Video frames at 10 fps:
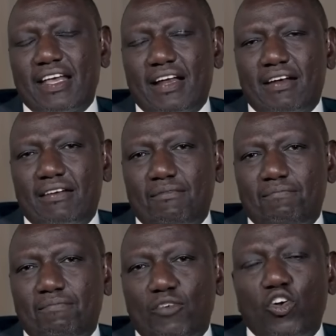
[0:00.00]

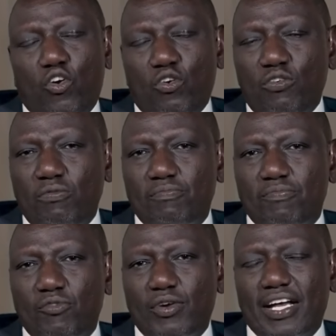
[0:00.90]
Kenyan
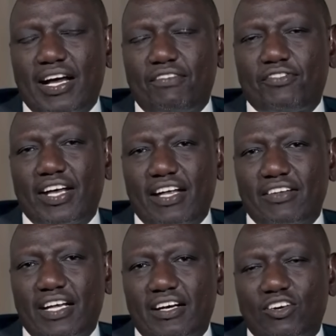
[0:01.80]
law we have
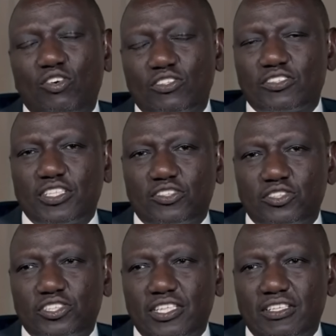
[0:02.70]
Kenyan
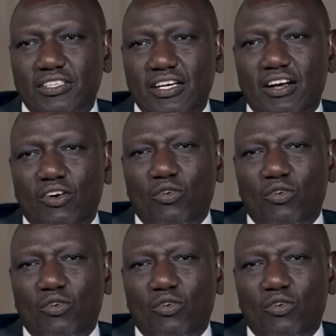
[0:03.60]
constitution,